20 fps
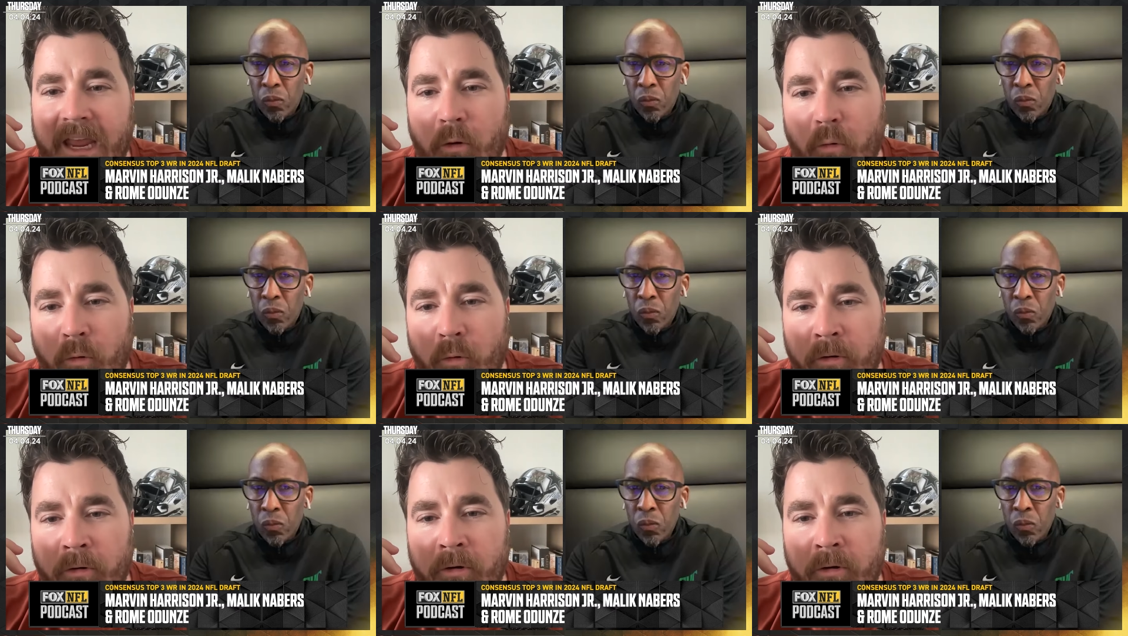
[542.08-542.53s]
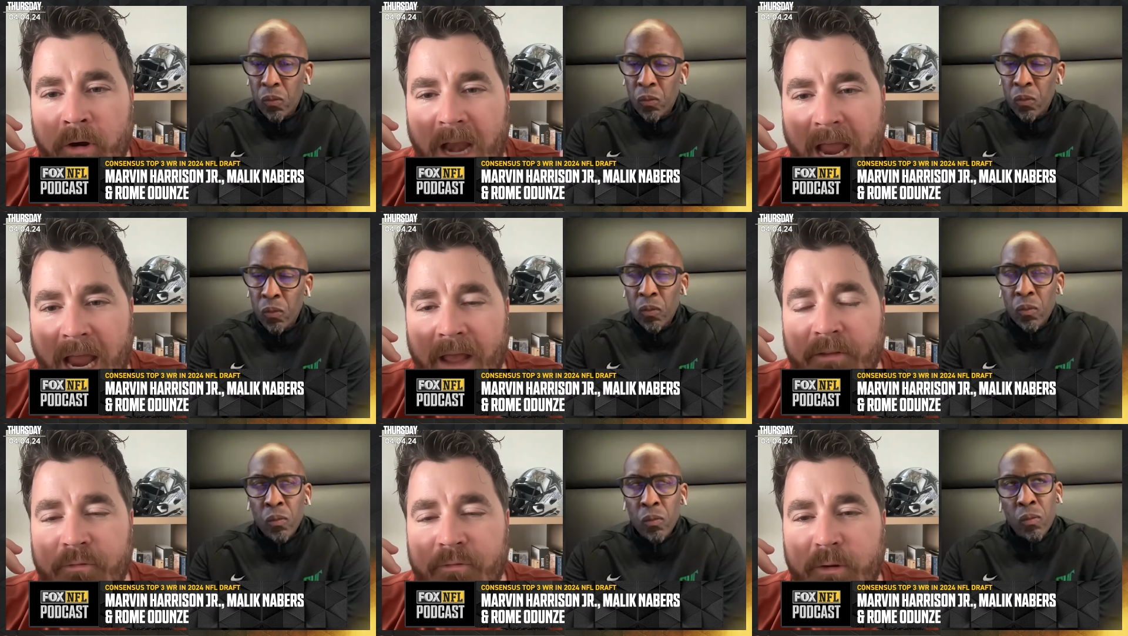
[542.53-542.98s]
Speaker 1: order
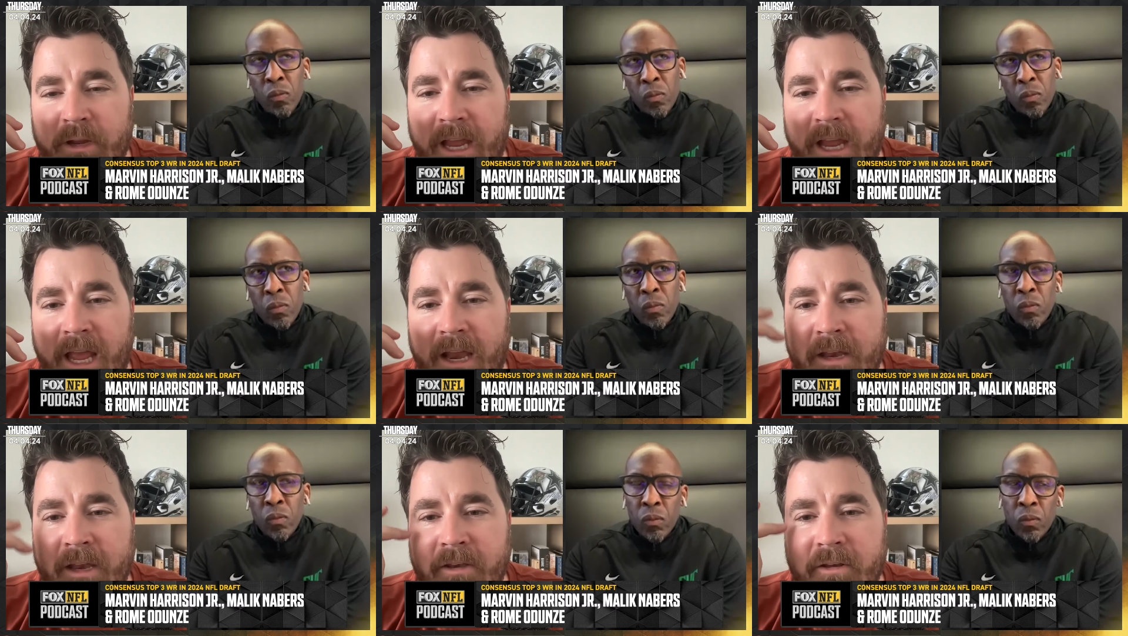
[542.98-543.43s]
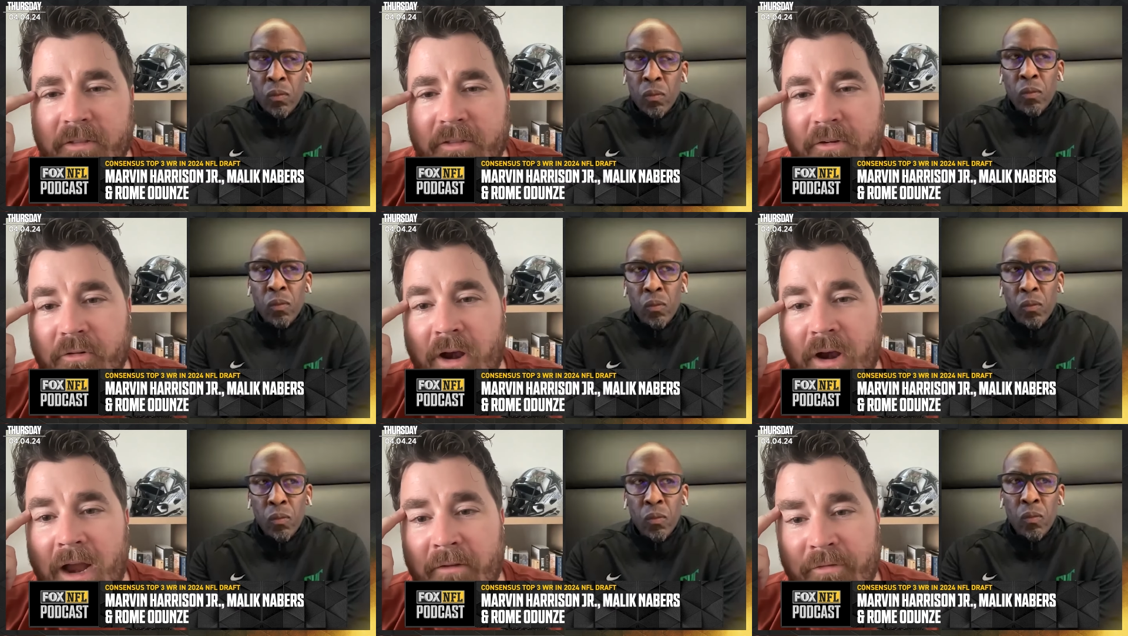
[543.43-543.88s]
as we head into the
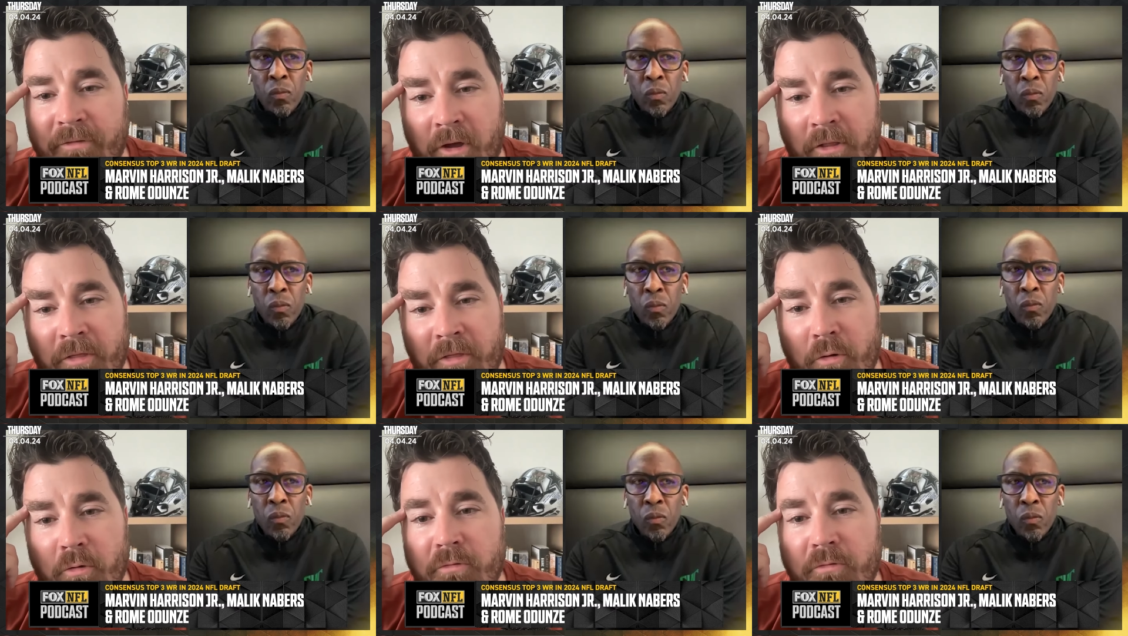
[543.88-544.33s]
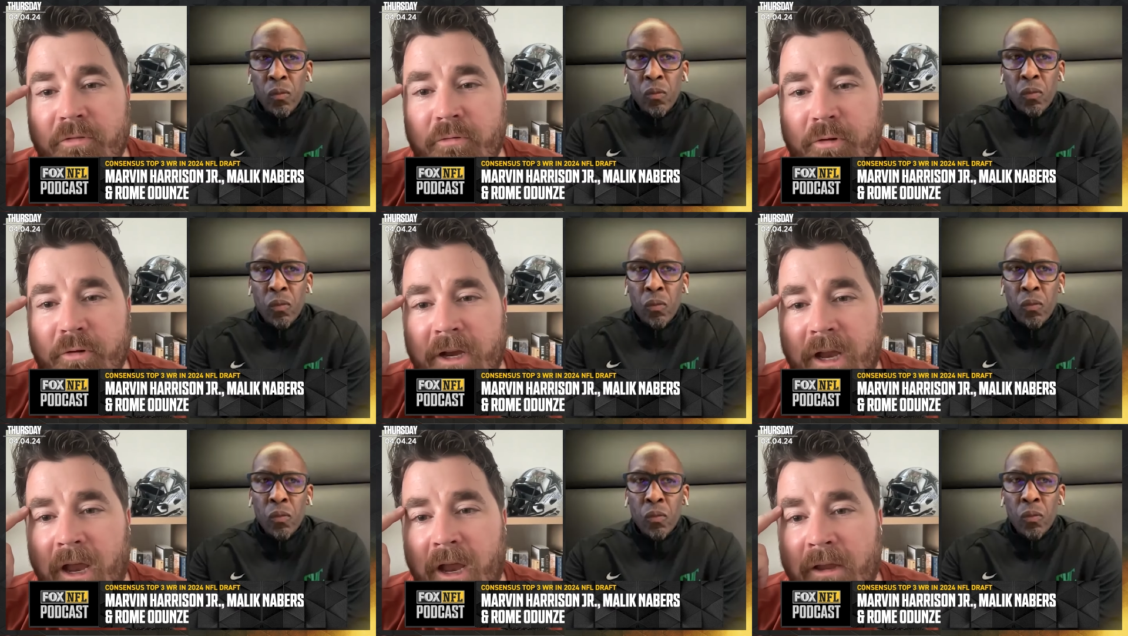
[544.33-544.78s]
draft on those 3
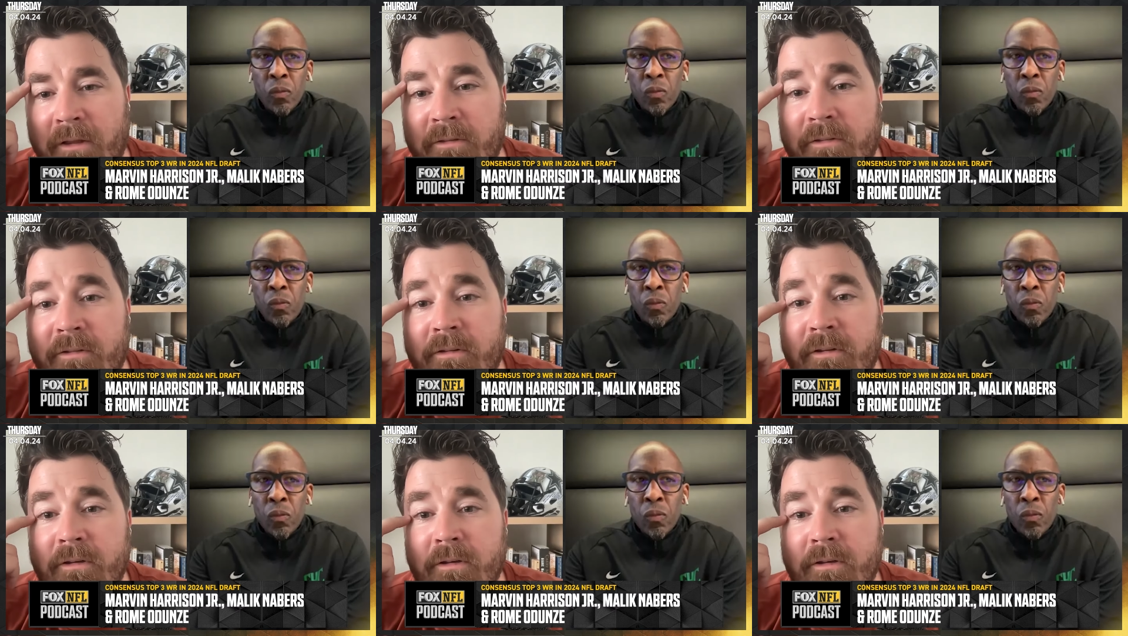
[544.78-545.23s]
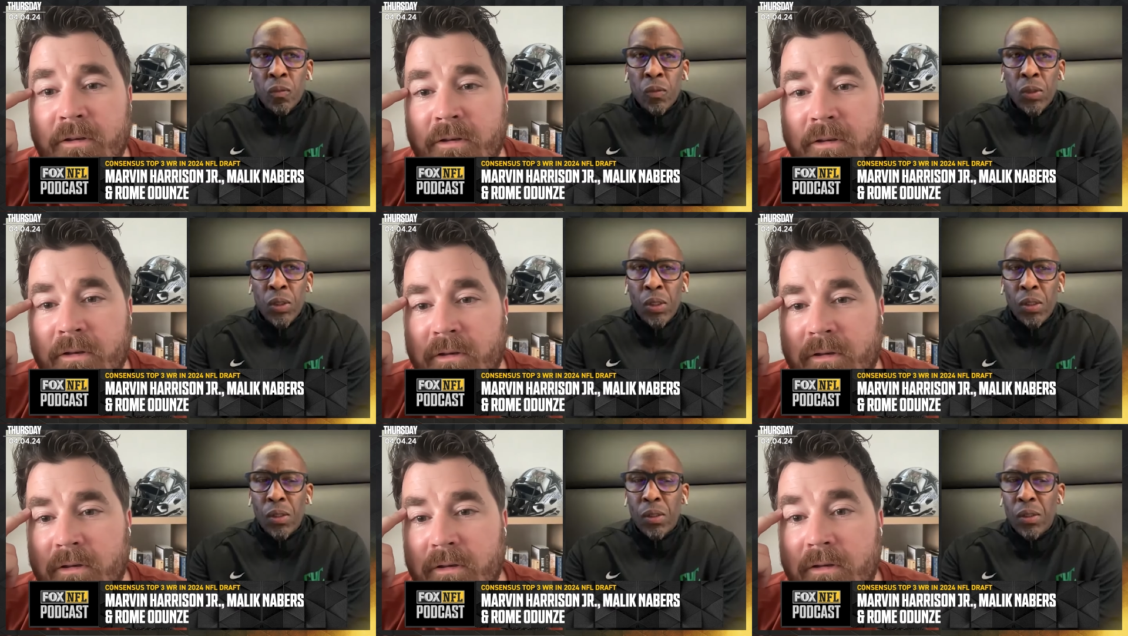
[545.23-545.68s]
guys.
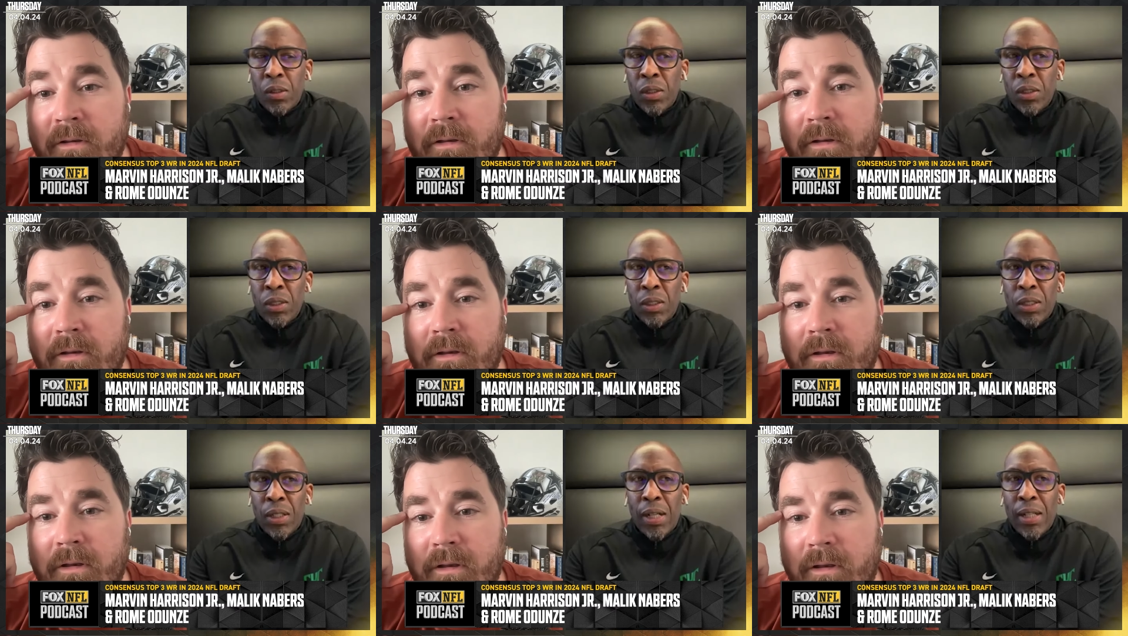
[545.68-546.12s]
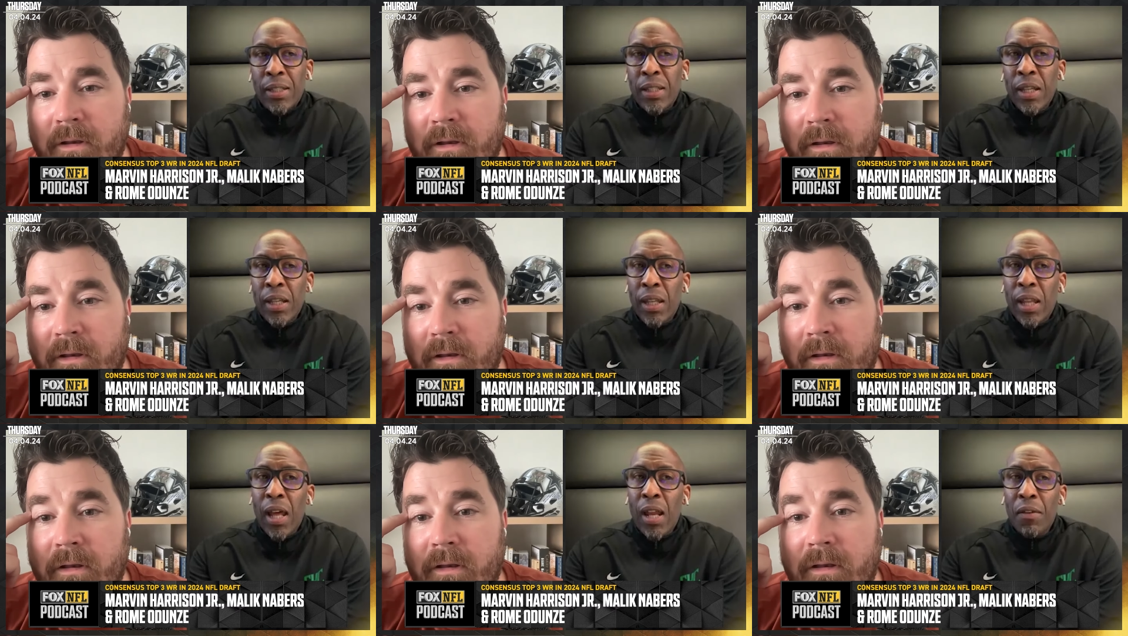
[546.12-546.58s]
Speaker 2: I
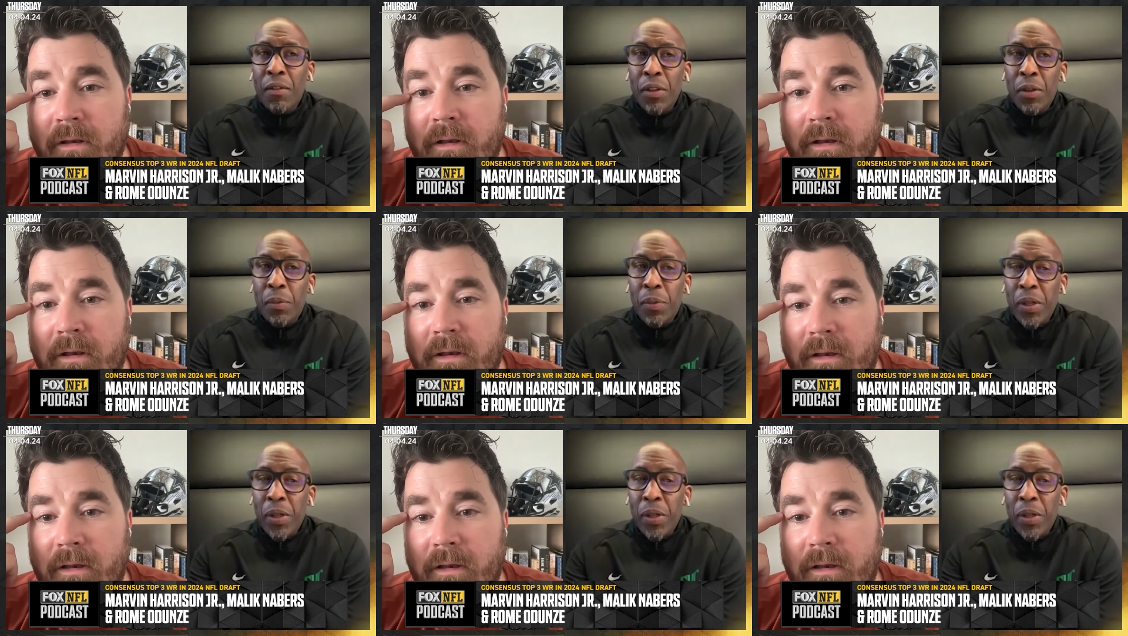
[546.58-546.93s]
think a lot of it